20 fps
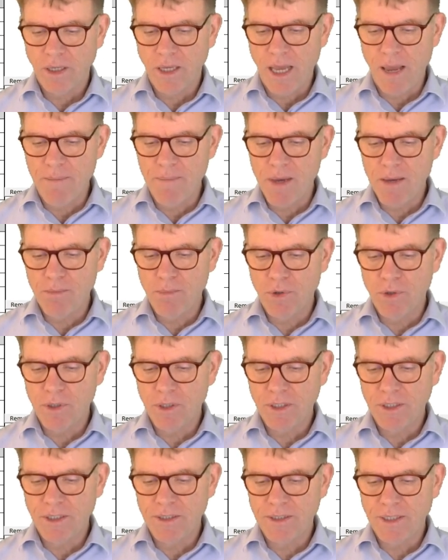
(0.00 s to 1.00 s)
A
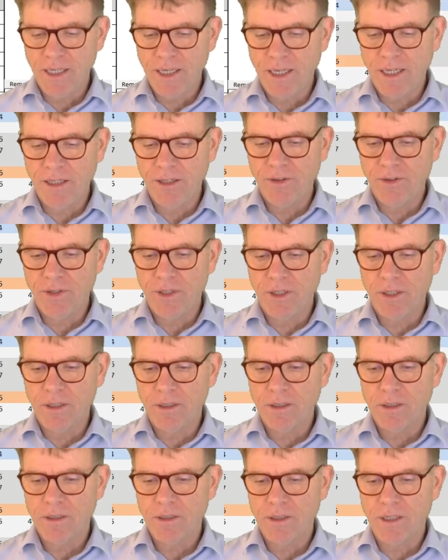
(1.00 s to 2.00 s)
member is anything
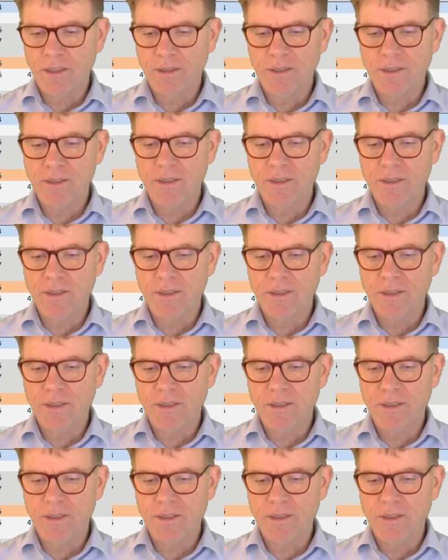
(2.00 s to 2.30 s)
that is